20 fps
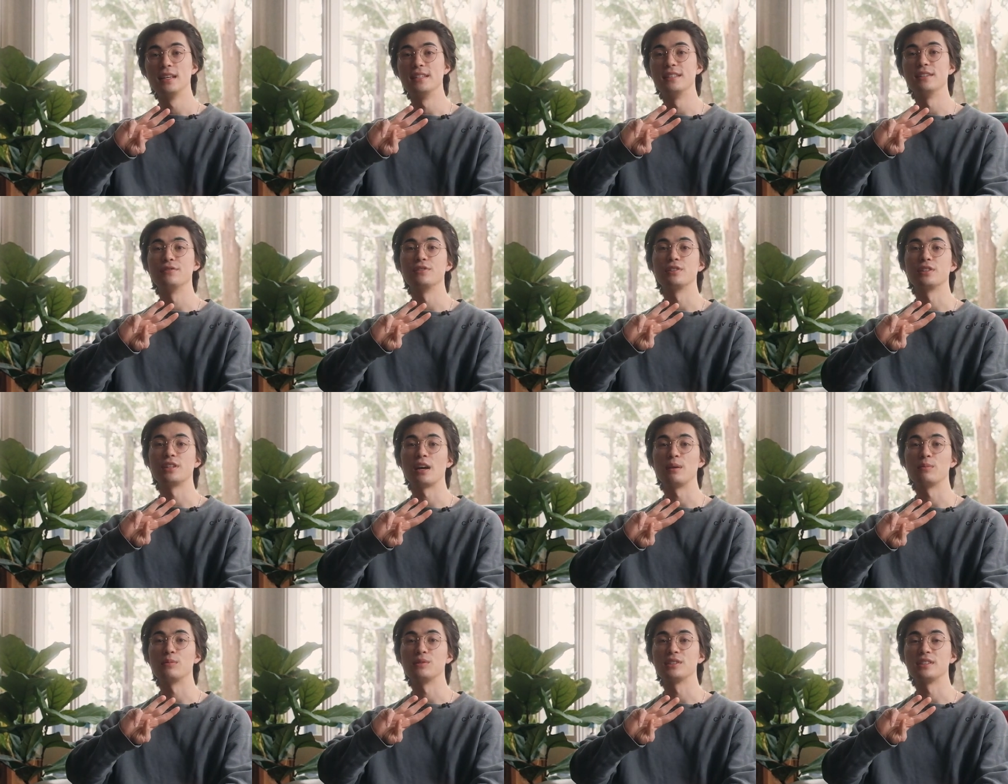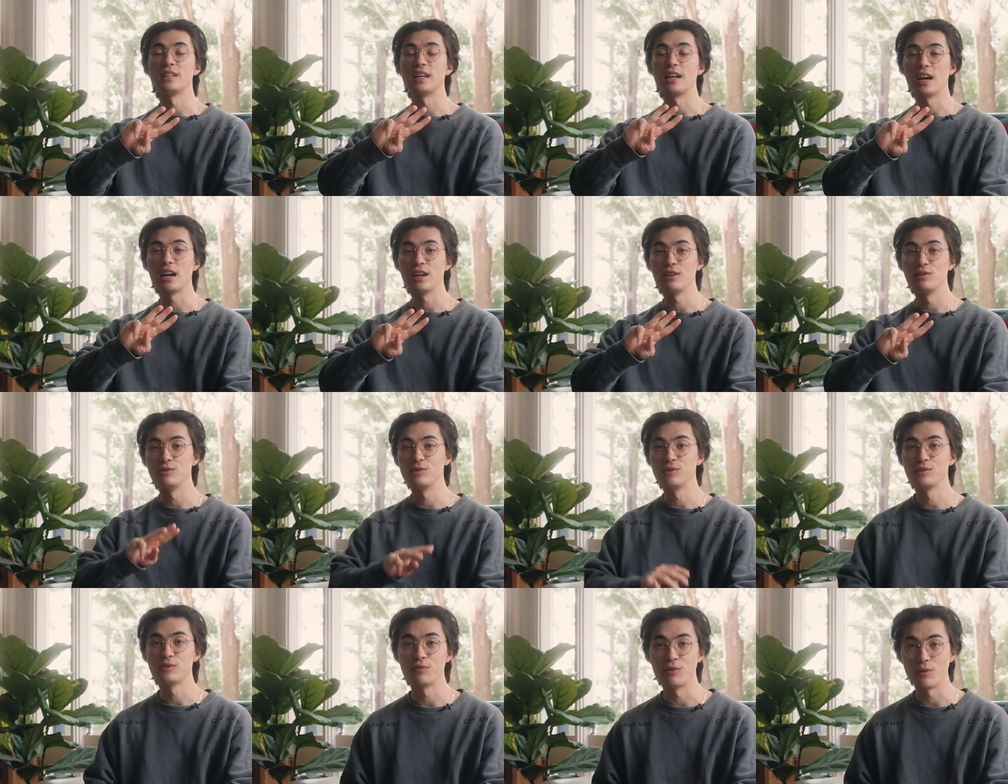different cameras that I
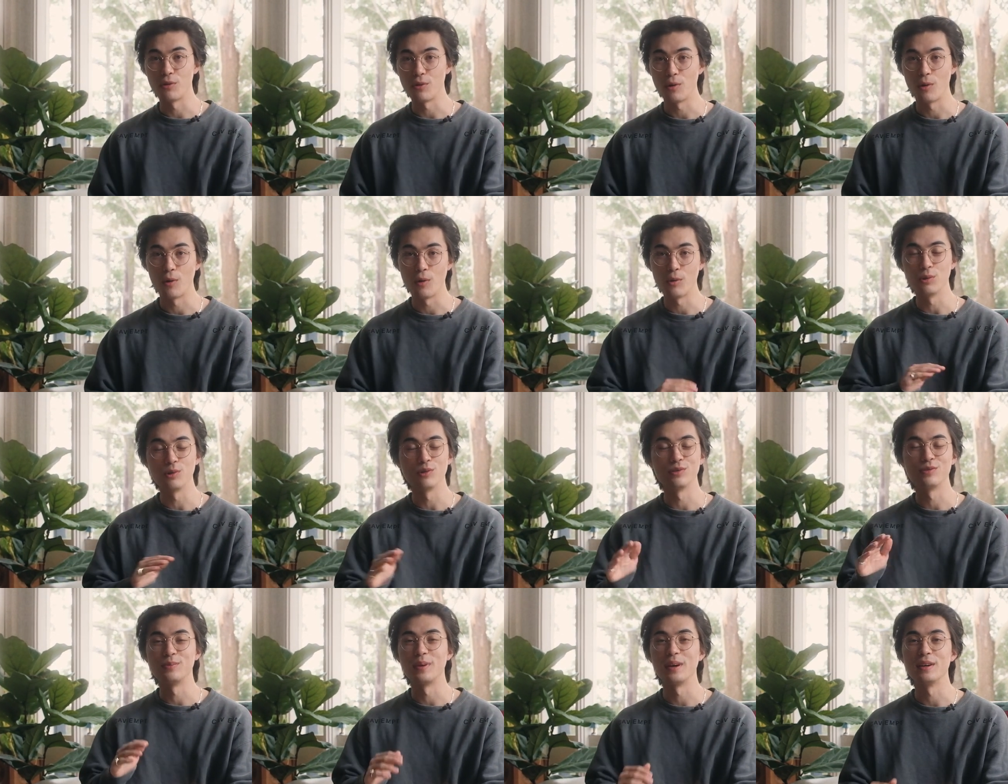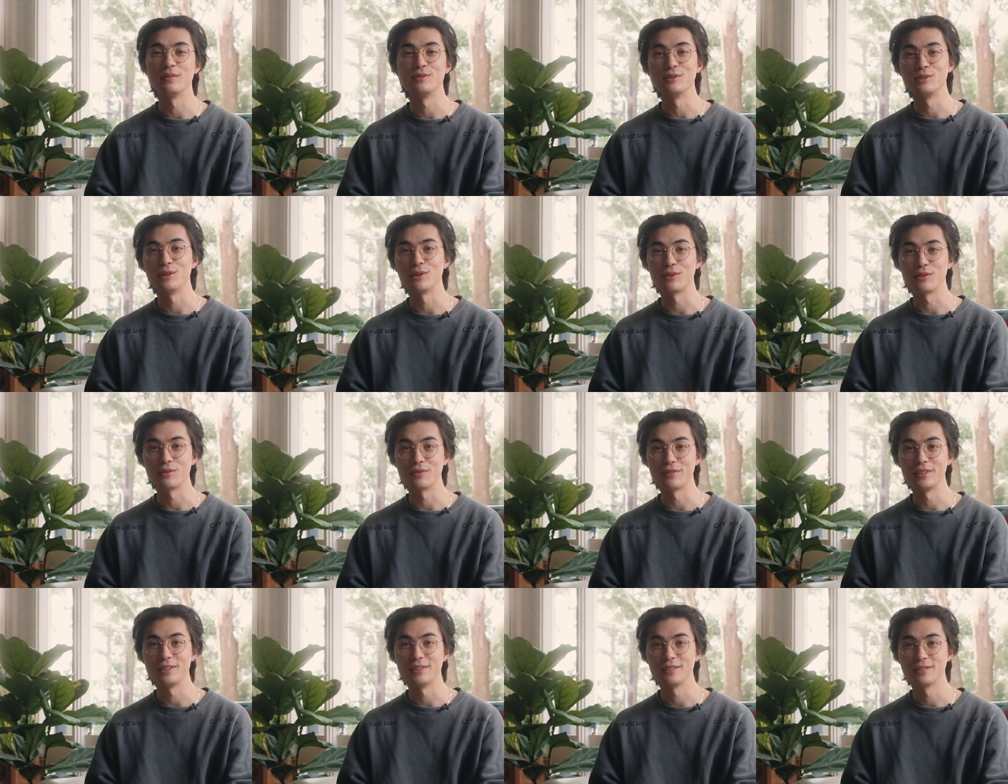use for all of my
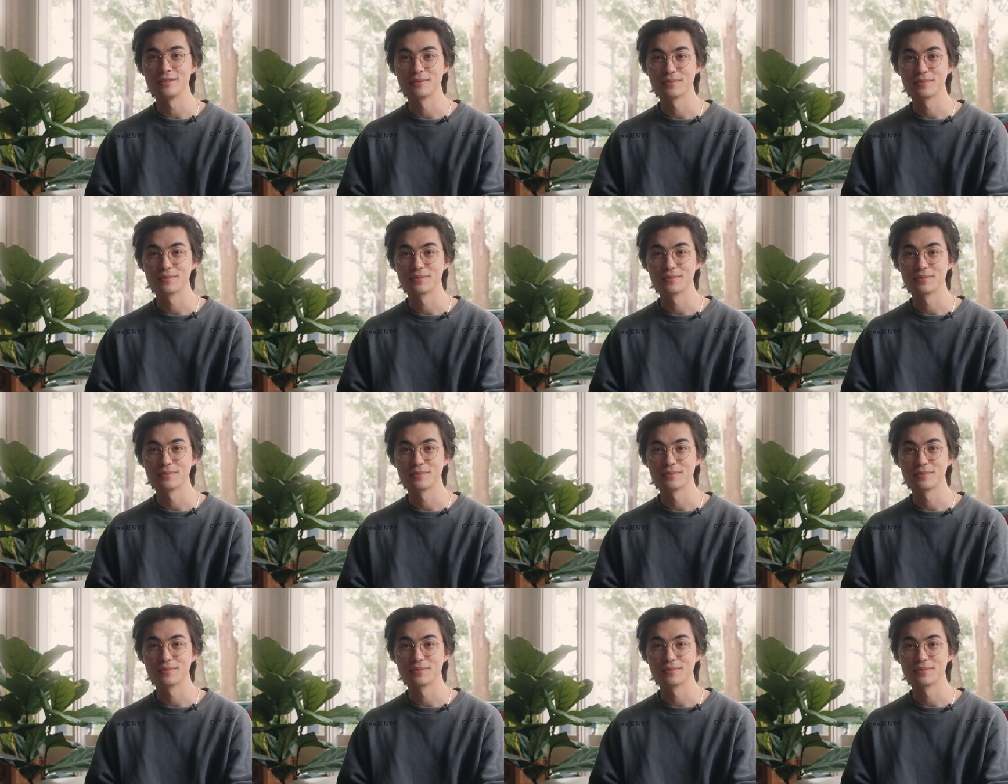photography.